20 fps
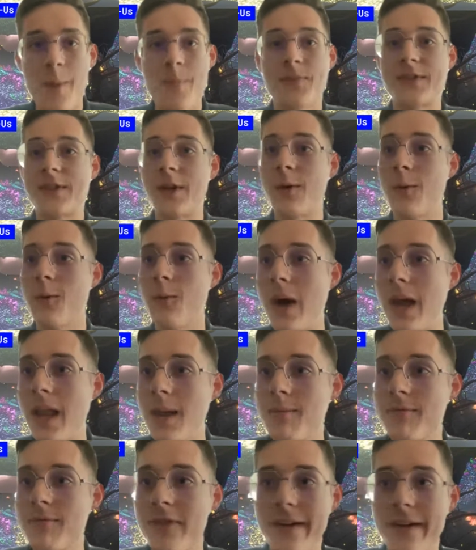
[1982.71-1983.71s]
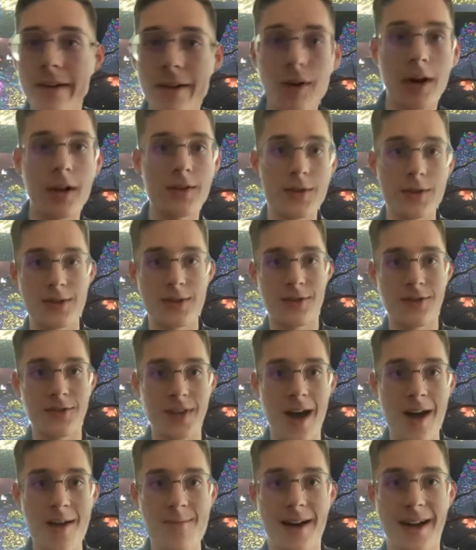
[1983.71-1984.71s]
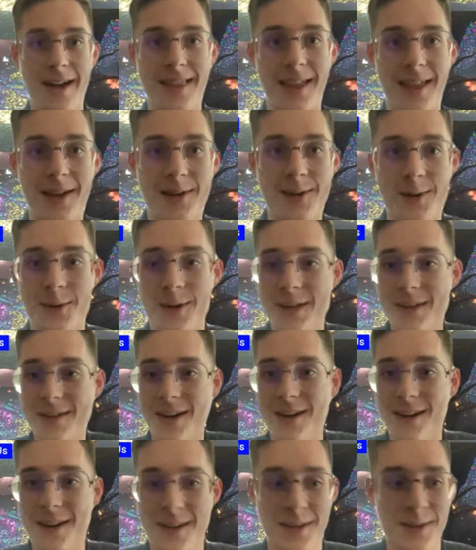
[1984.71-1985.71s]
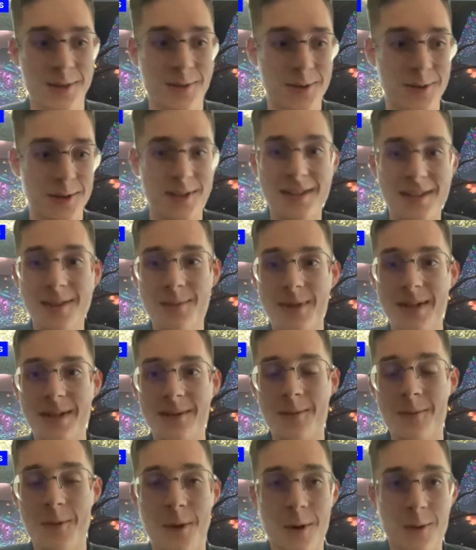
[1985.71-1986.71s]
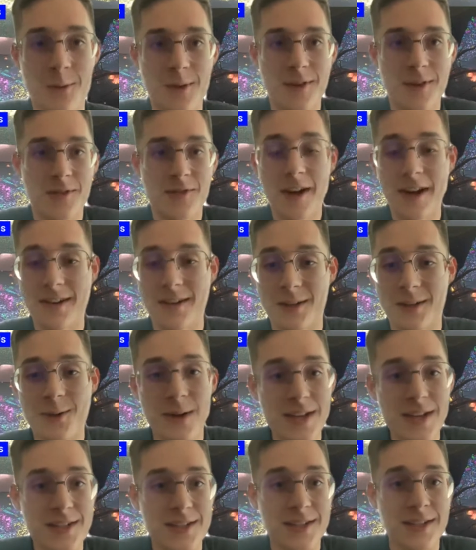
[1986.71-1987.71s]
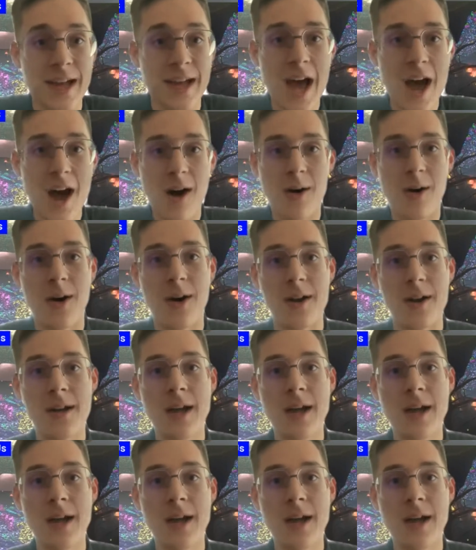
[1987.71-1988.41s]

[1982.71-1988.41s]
So while I'm very conscious of time, I'd like to interrogate you for a little bit more with a final question on